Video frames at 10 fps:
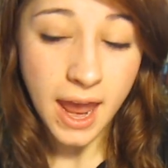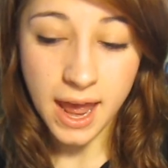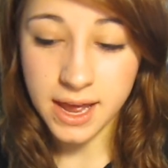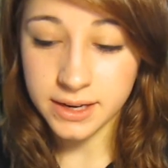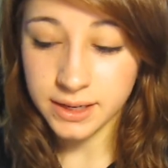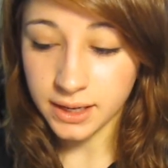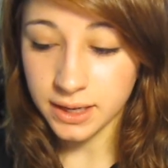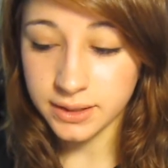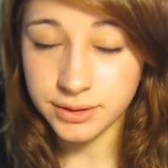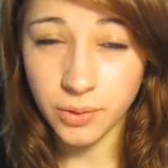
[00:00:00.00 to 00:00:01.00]
and
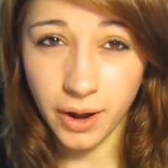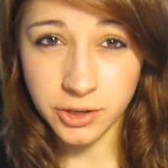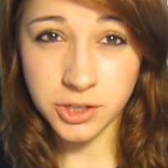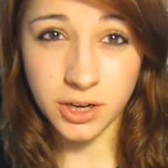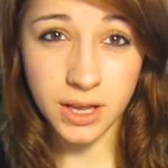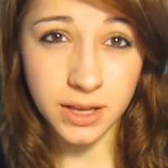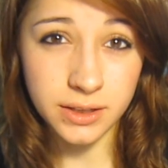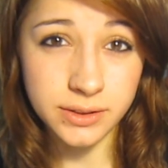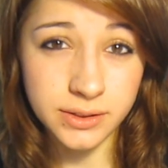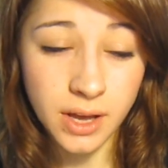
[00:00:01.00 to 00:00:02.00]
his question
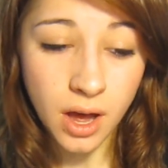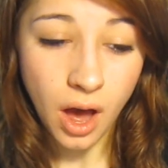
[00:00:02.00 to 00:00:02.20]
is,